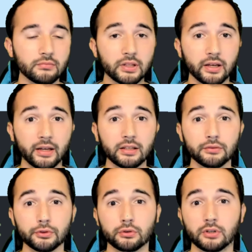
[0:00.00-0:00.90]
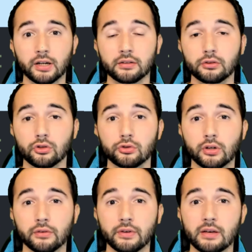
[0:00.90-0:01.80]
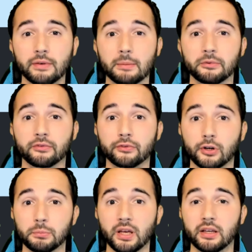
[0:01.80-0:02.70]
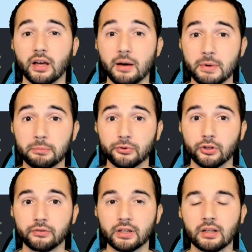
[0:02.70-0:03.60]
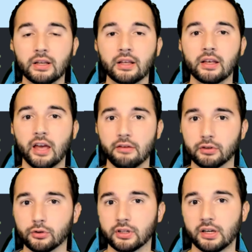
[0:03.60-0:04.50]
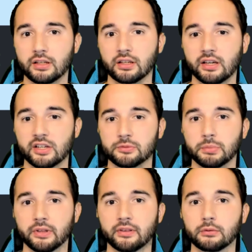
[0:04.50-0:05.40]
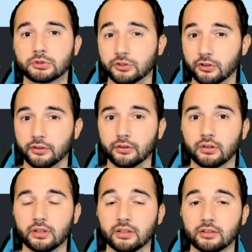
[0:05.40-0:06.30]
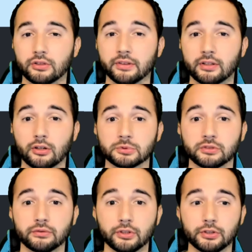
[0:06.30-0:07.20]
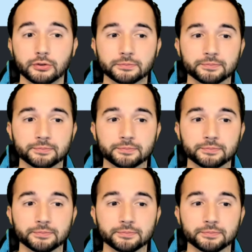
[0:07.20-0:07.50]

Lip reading: And if you run your UI5 apps from a ABAP server, have a look at a Cache Buster, which is also an interesting option for you.